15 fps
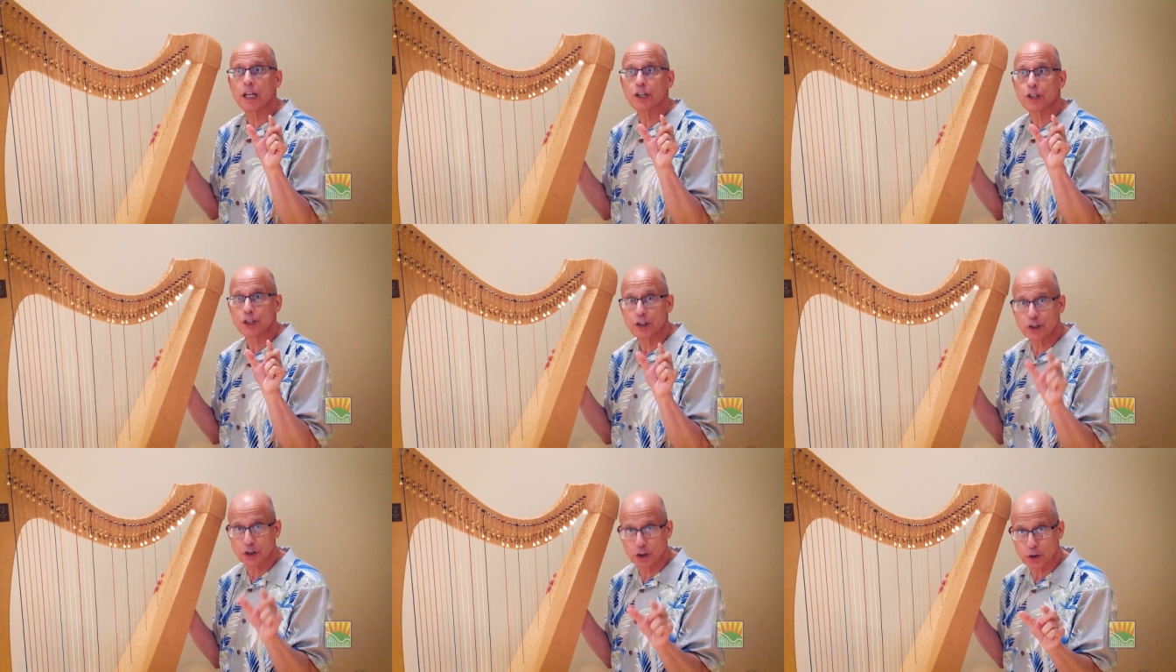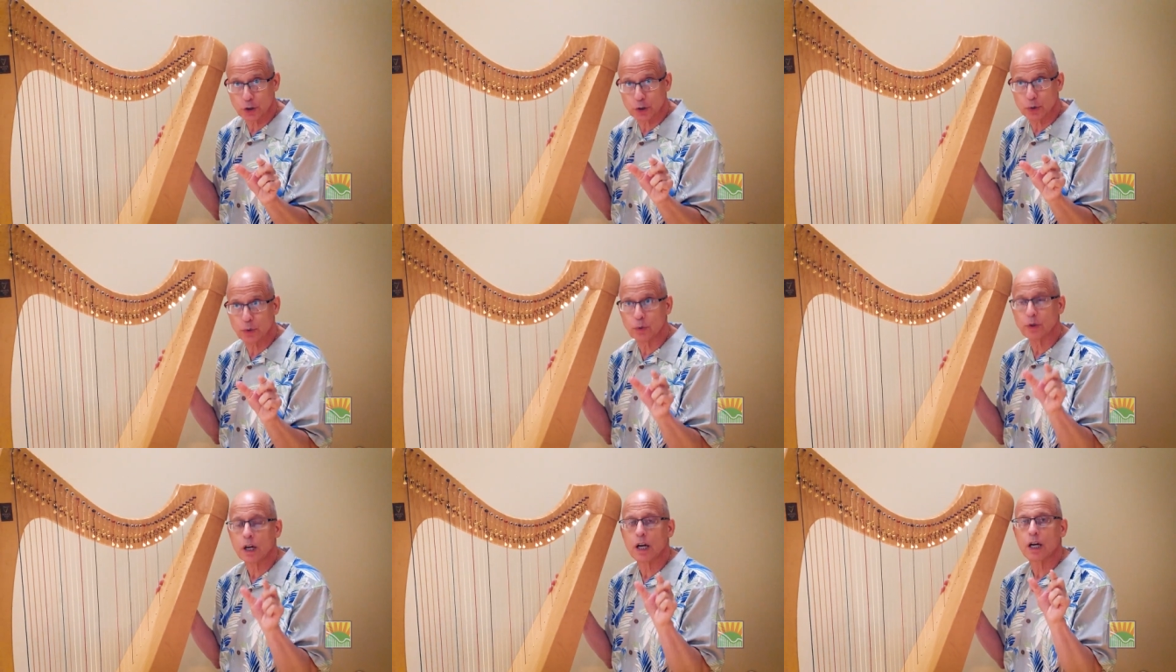to
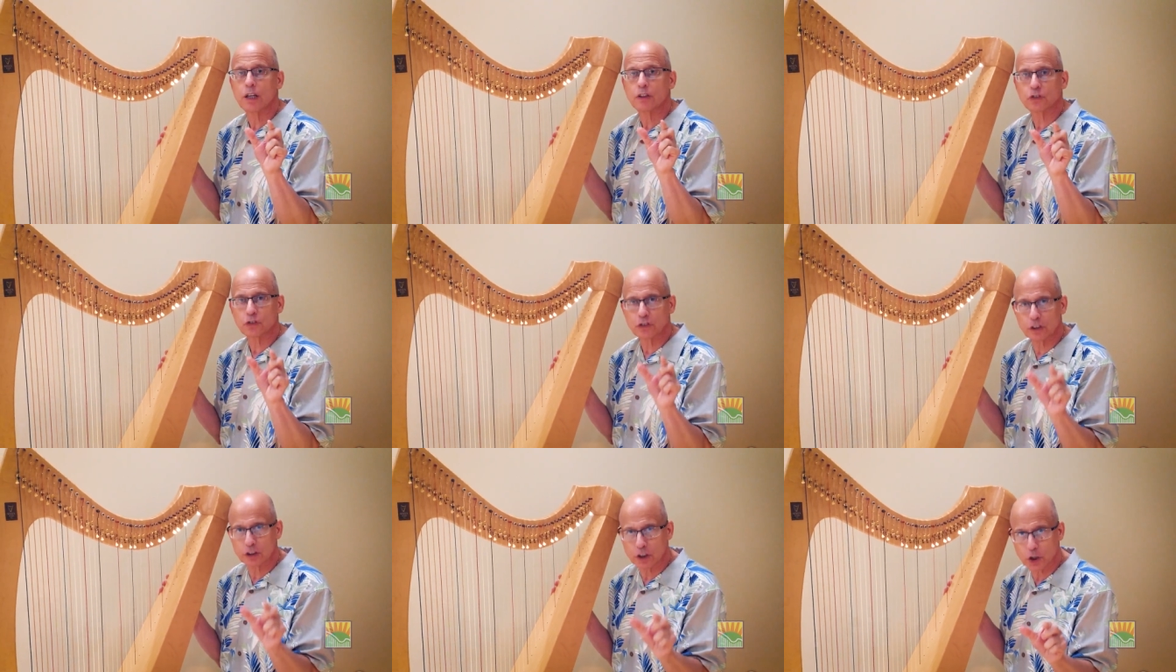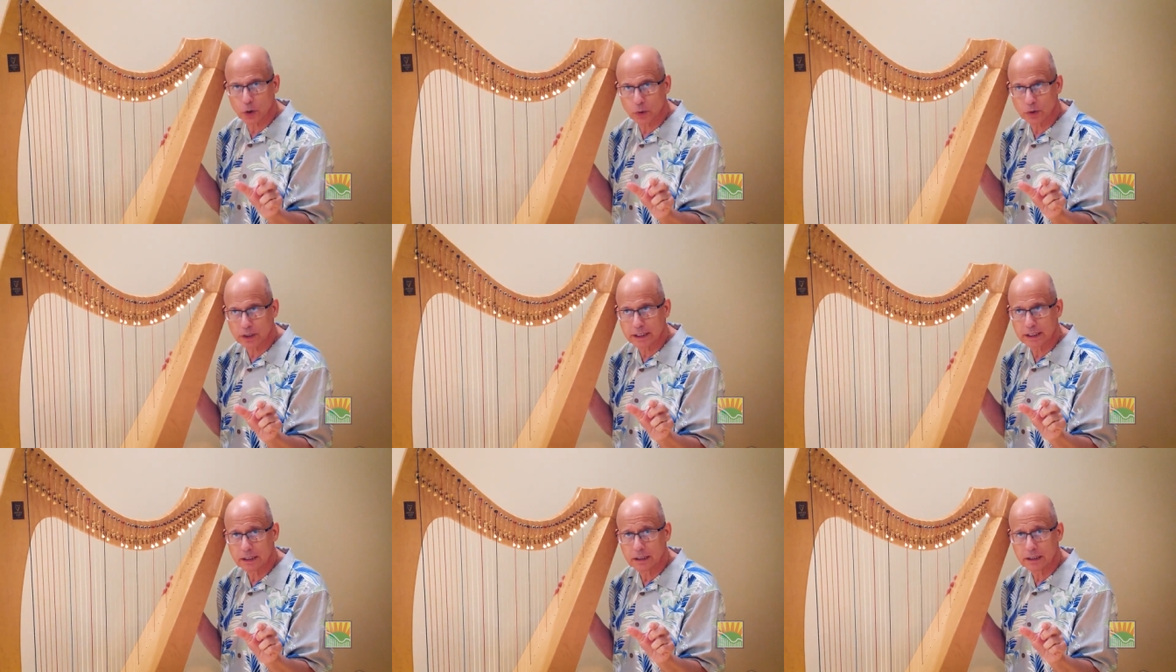do
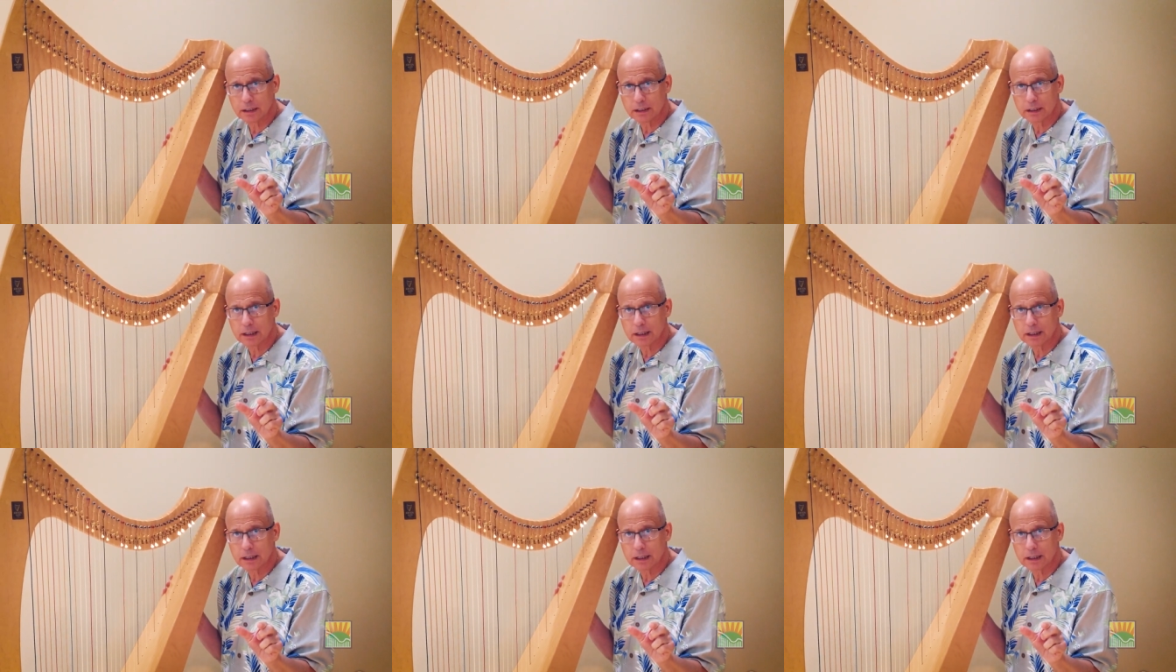slowly,